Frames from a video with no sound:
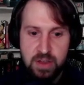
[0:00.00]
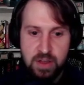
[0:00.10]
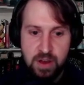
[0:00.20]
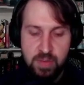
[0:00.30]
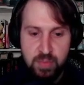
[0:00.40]

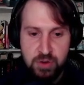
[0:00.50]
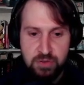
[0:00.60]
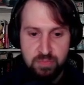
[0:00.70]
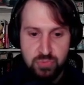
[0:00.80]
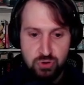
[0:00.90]
Grab the
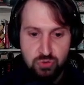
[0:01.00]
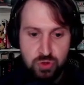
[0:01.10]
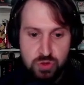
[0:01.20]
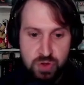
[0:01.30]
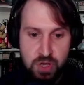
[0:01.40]

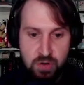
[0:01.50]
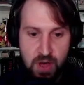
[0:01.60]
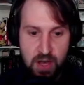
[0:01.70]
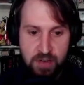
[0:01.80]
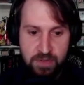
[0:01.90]
Bruno
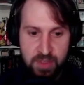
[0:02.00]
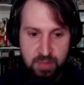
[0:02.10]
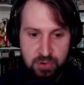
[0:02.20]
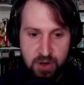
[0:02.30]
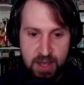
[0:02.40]
off the
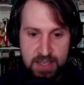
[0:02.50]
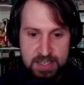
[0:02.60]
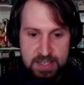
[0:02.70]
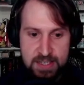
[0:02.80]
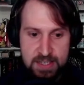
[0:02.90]

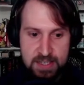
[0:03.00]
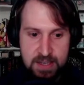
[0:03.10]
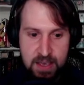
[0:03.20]
prizes.